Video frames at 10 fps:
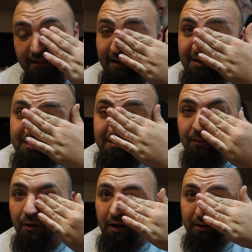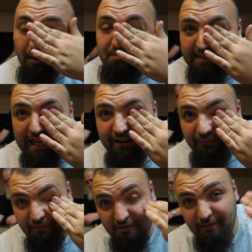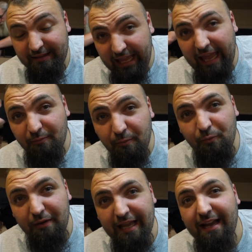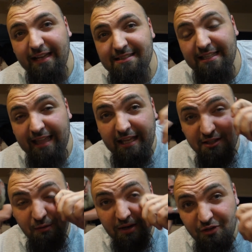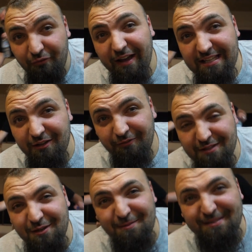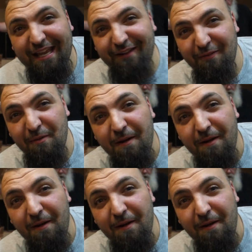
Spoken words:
I'm scared of them because my dad, when we were younger, said they could scratch your face. That's why I'm scared of them.